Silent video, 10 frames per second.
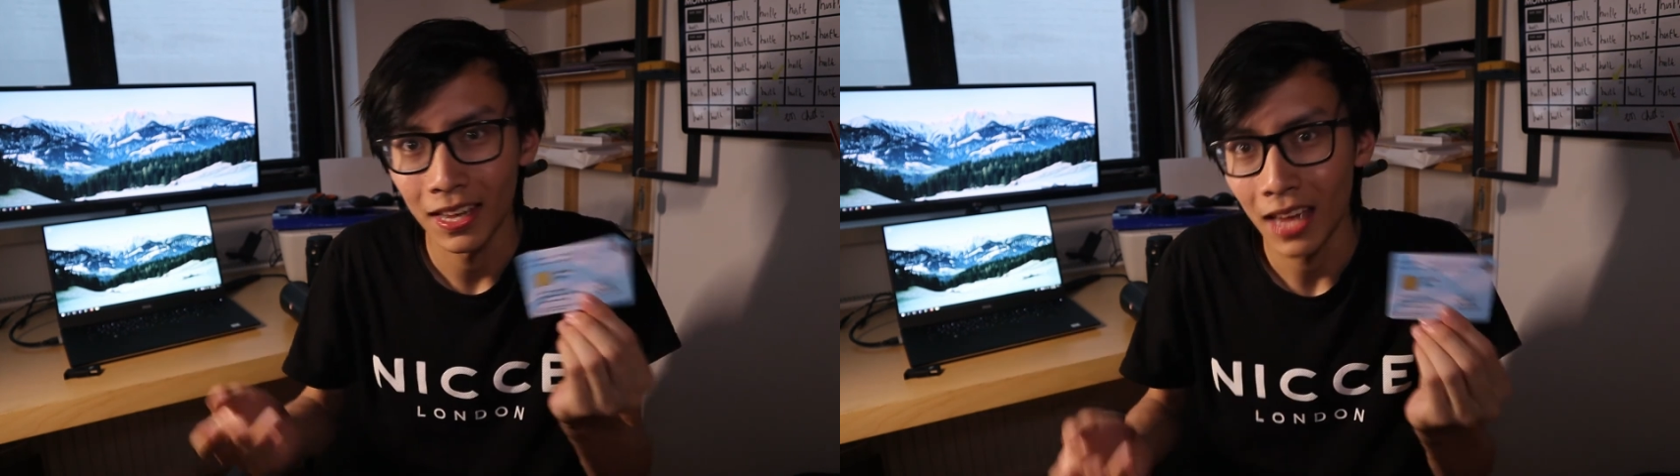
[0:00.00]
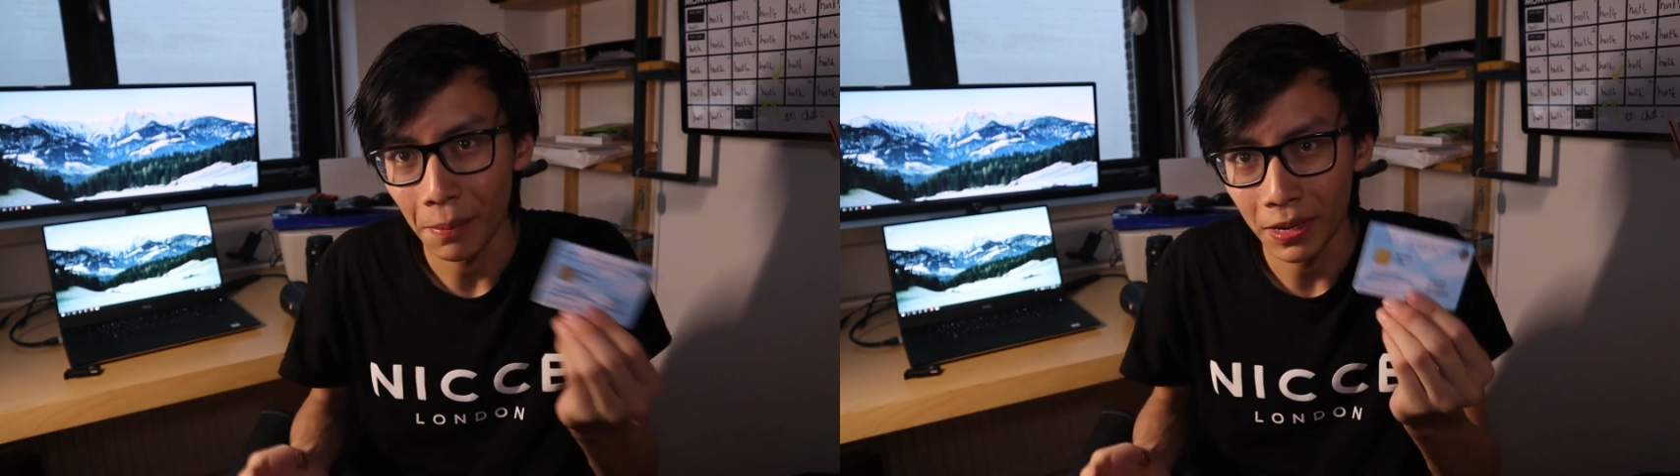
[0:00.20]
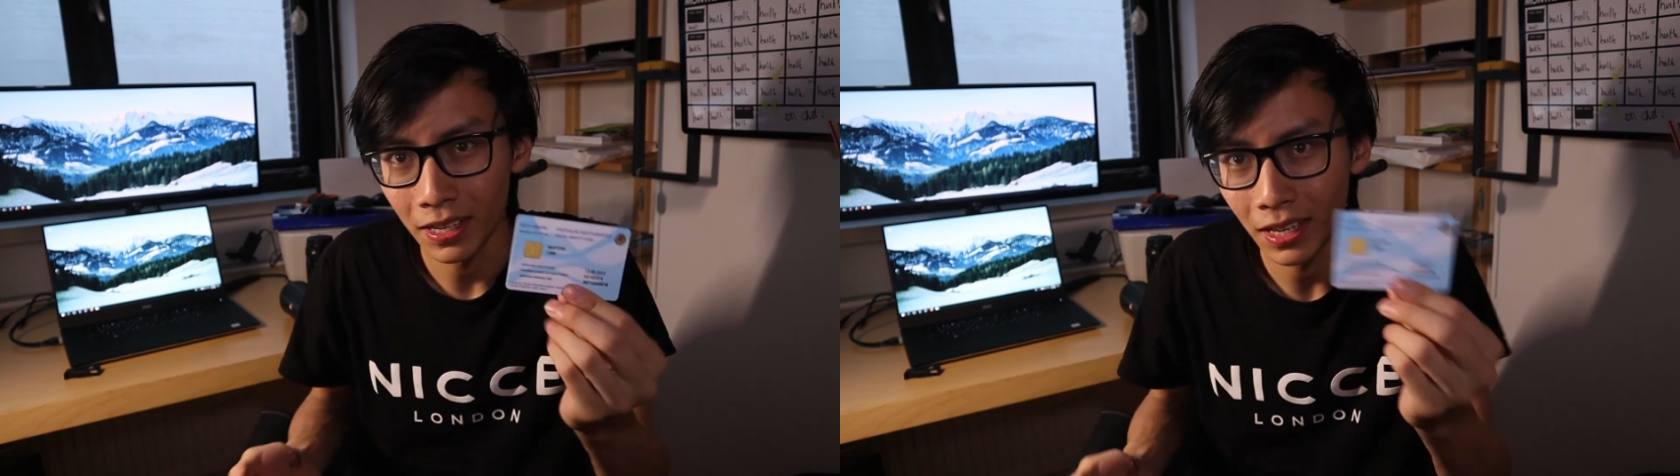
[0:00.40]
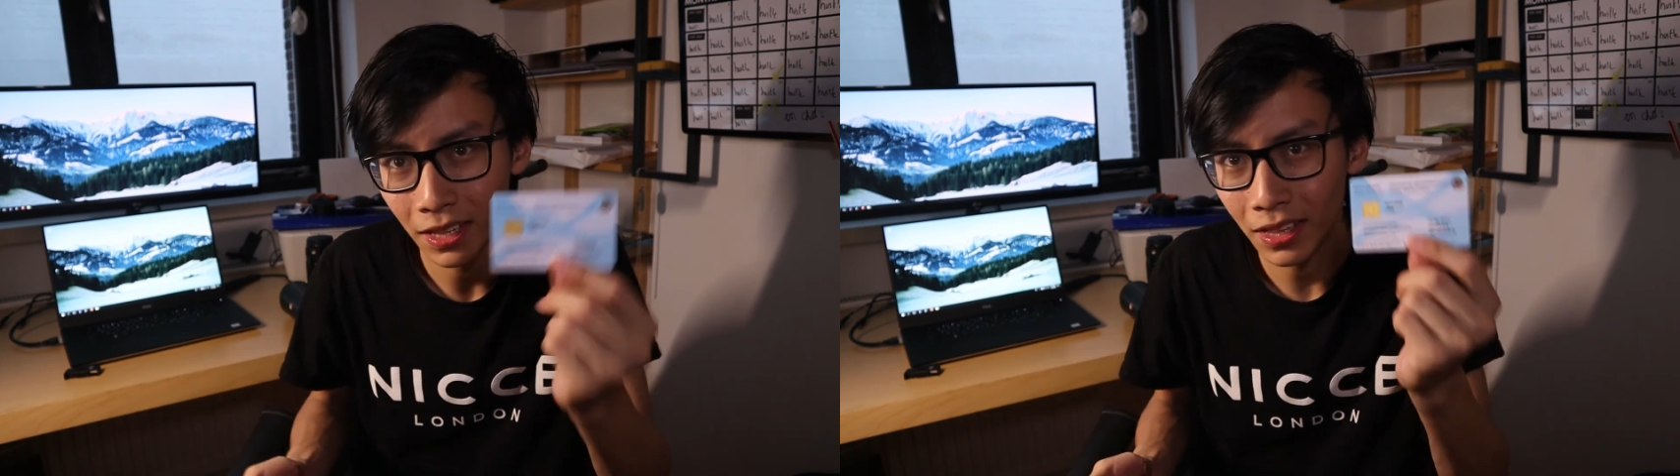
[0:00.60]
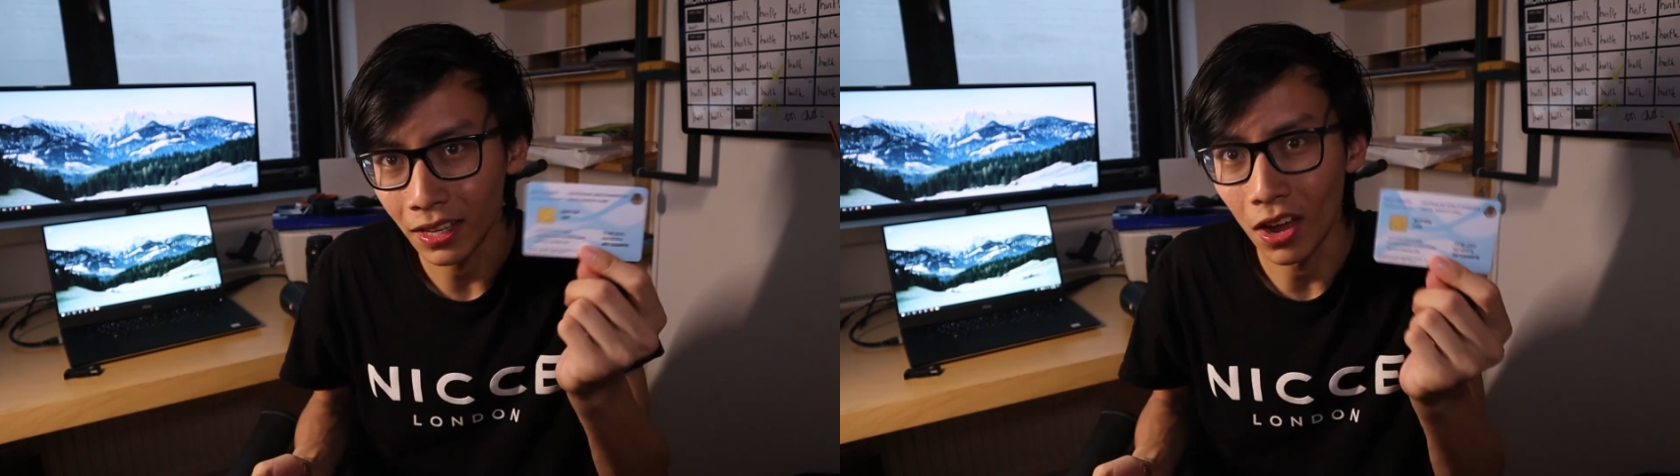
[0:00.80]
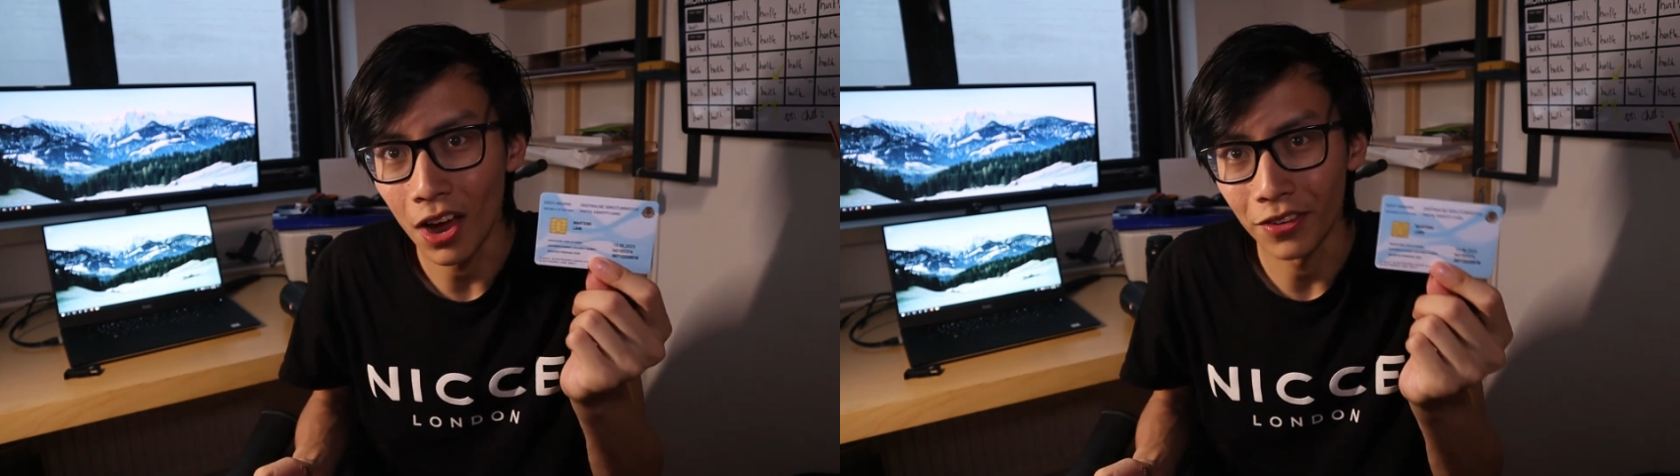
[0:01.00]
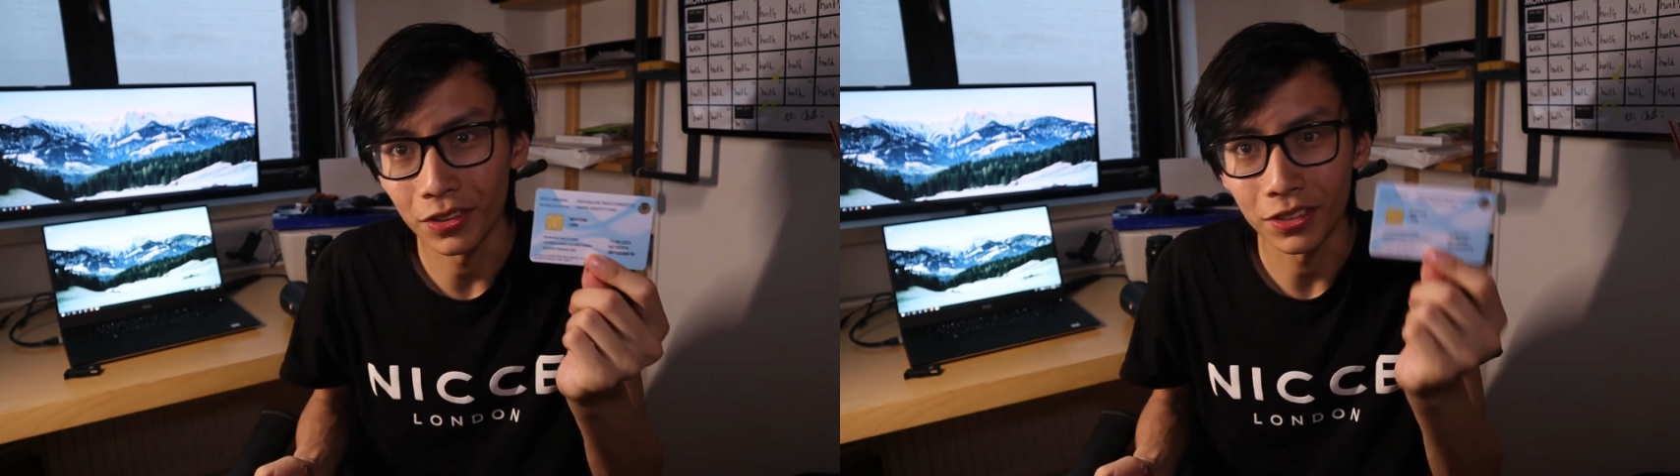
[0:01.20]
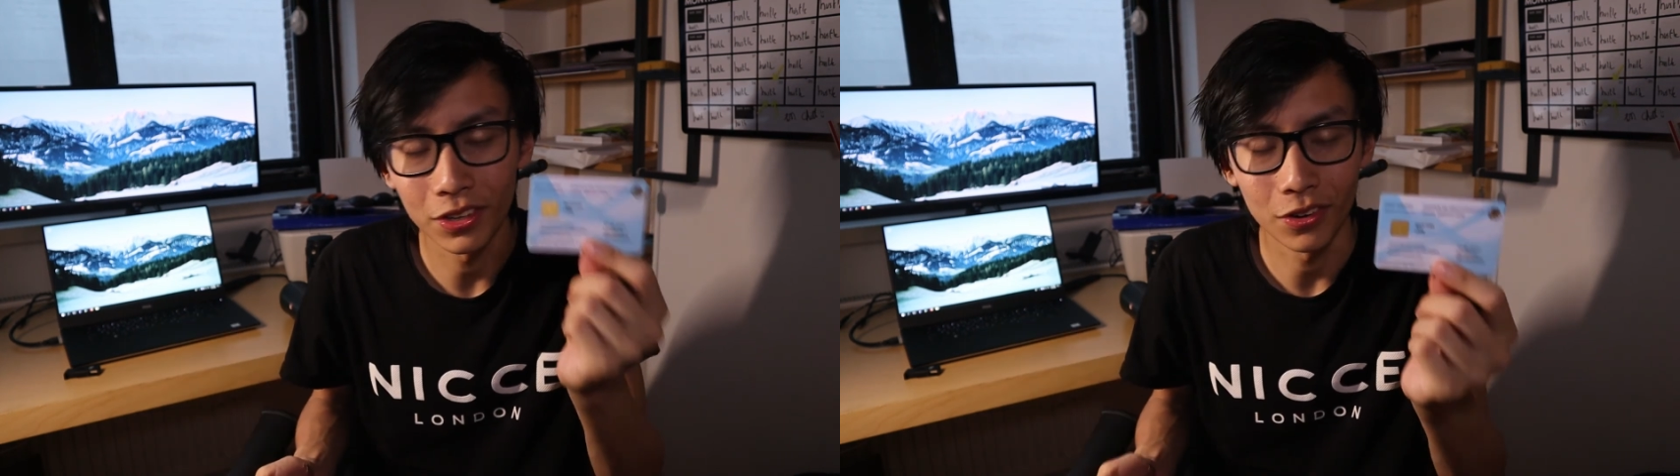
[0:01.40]
I mean, it's still
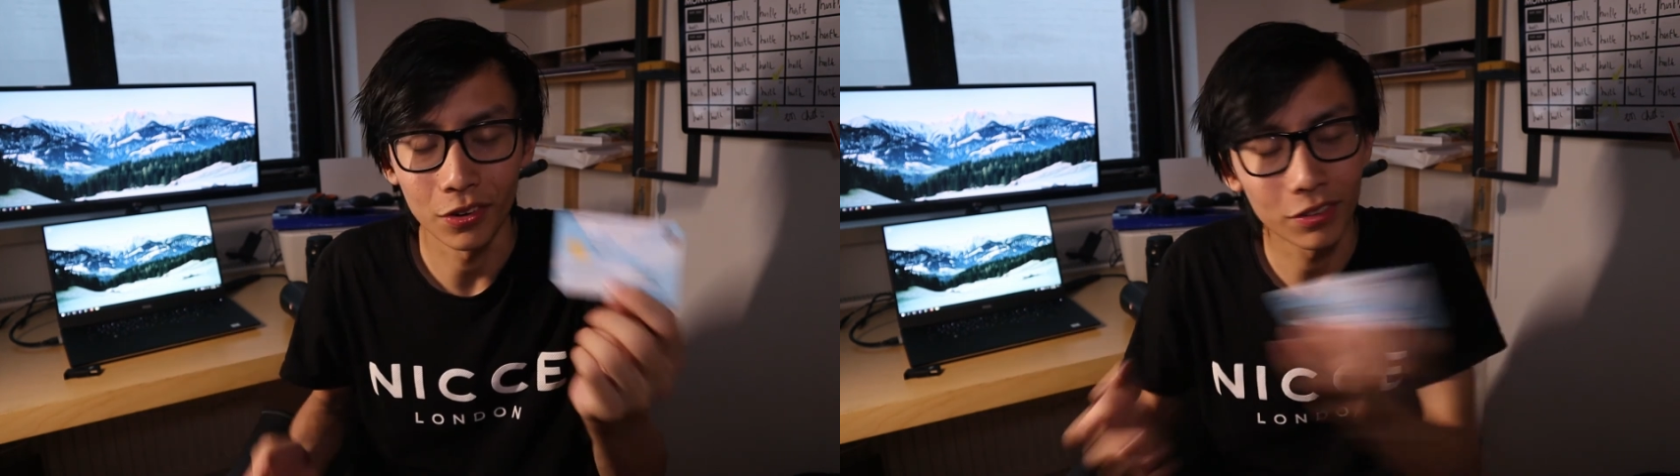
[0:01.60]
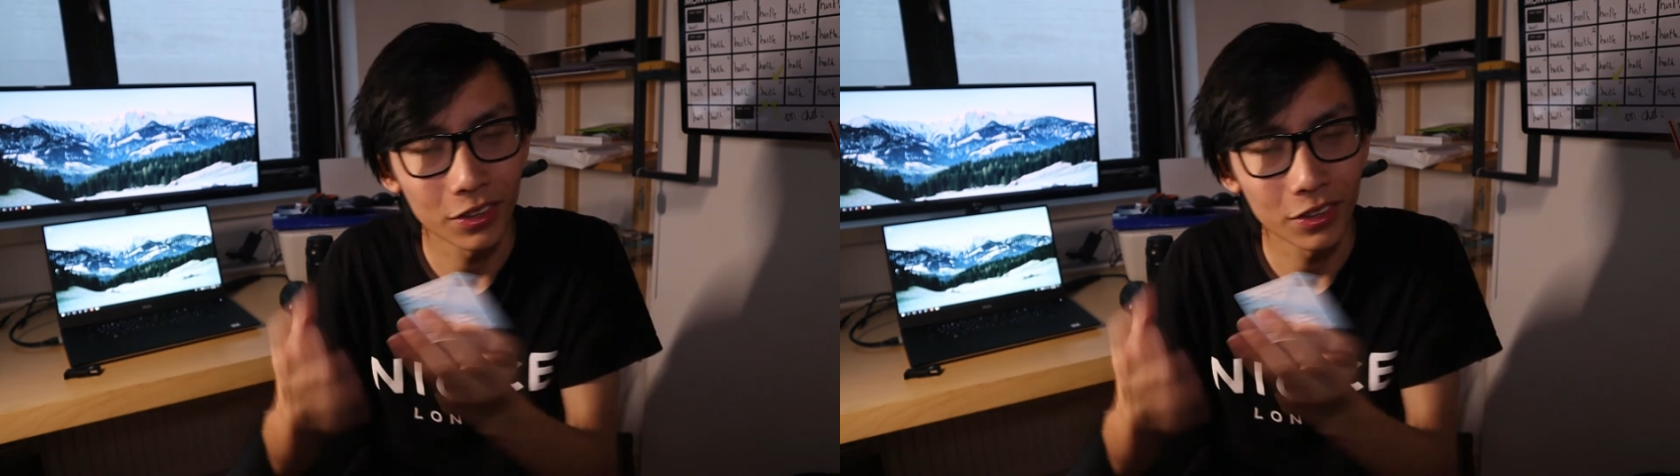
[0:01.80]
100 euros.